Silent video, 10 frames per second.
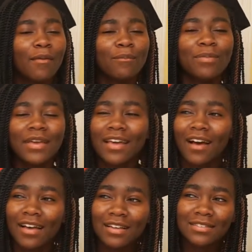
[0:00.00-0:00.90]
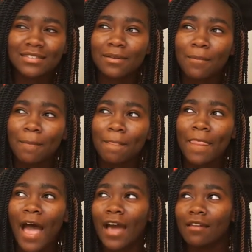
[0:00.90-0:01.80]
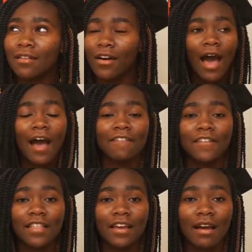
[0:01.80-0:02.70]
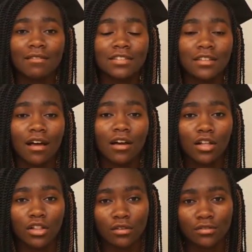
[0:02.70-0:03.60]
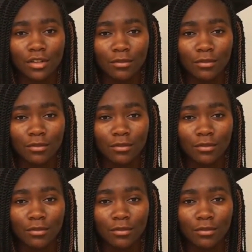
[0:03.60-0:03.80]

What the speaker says: because, I don't know, I feel like I was a lot closer